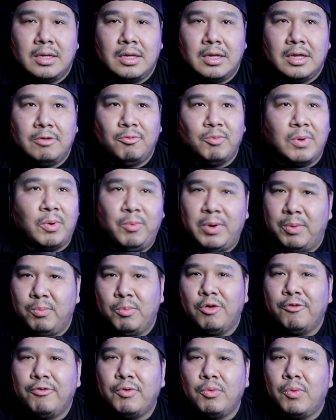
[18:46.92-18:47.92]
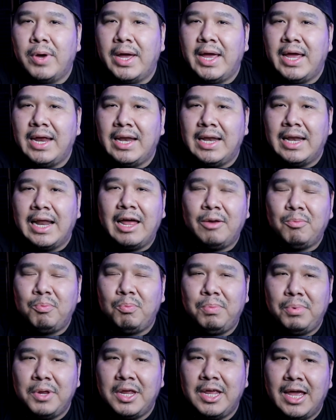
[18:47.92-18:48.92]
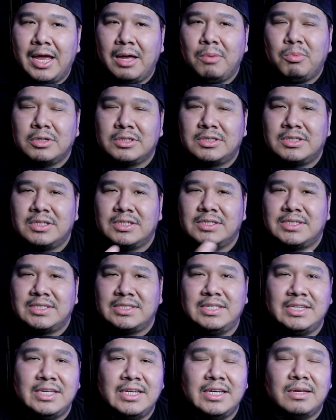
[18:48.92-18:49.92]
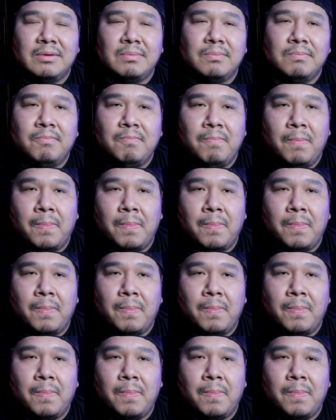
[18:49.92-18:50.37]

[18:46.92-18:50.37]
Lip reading: And when we move away, not be able to see him.